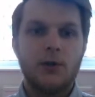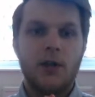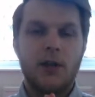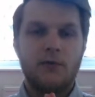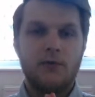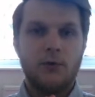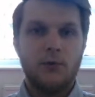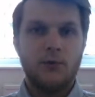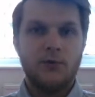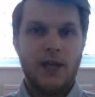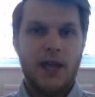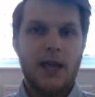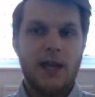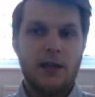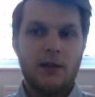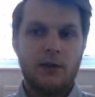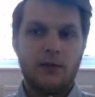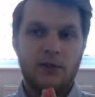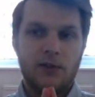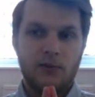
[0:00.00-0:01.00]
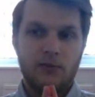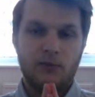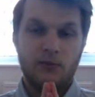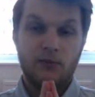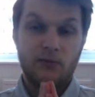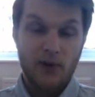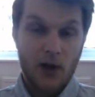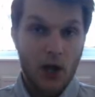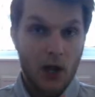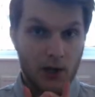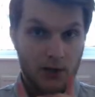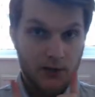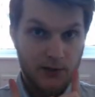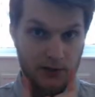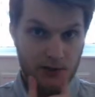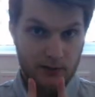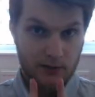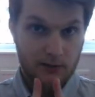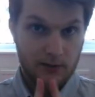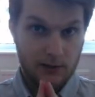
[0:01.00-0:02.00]
If you take the
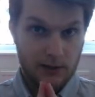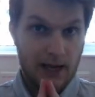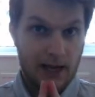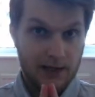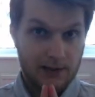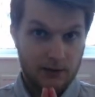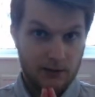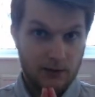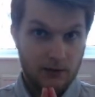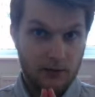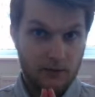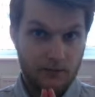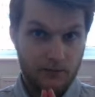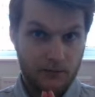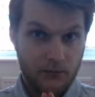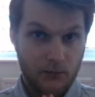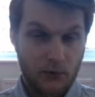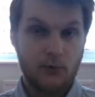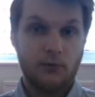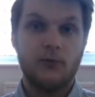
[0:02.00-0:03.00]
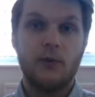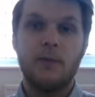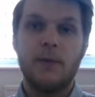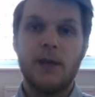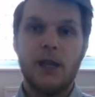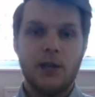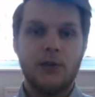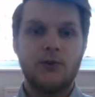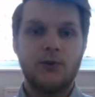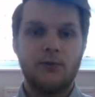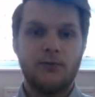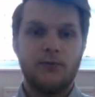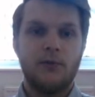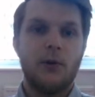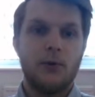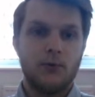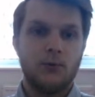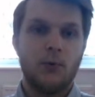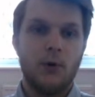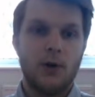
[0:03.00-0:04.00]
first letter from each of
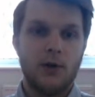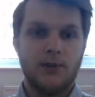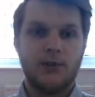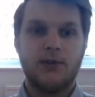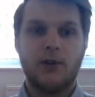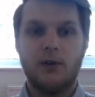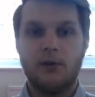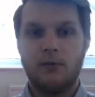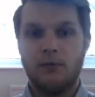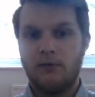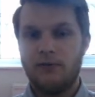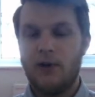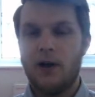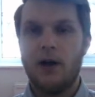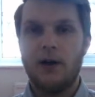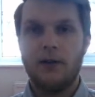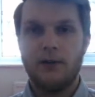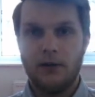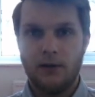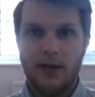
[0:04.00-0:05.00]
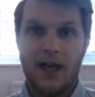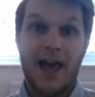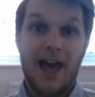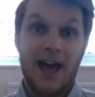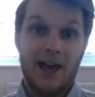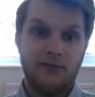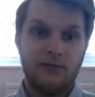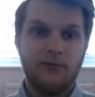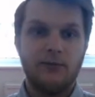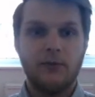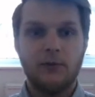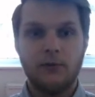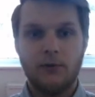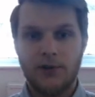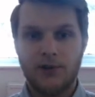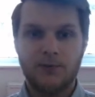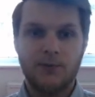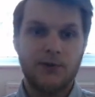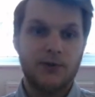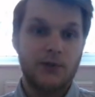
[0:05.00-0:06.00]
those words, so Father F,
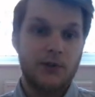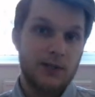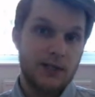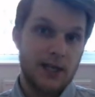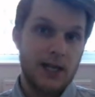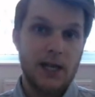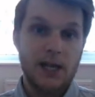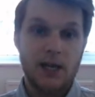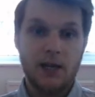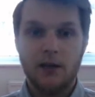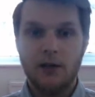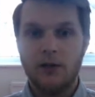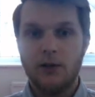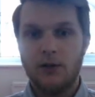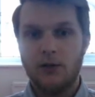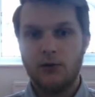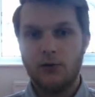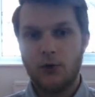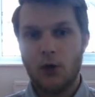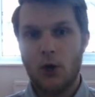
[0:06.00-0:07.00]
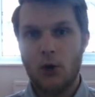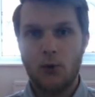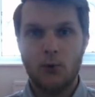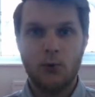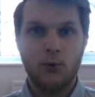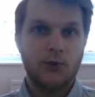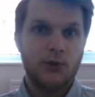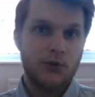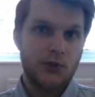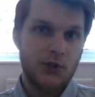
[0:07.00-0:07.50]
Christmas C, goes